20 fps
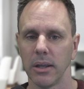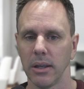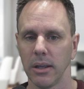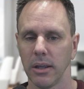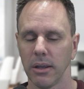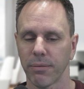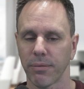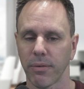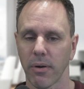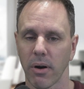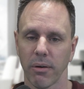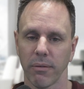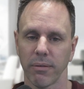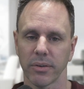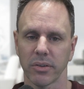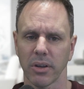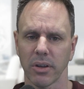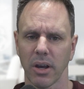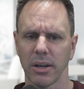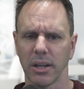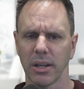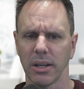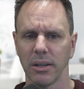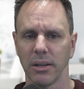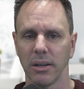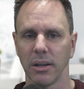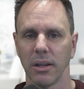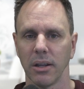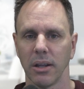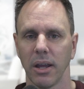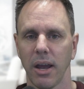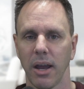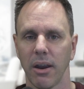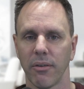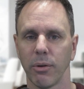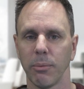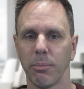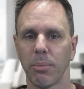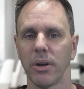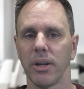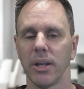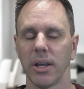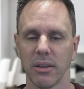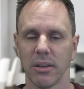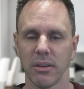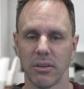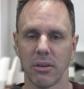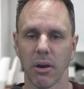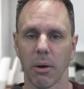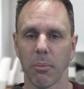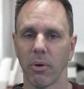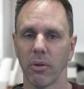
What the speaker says: If all of a sudden everybody got double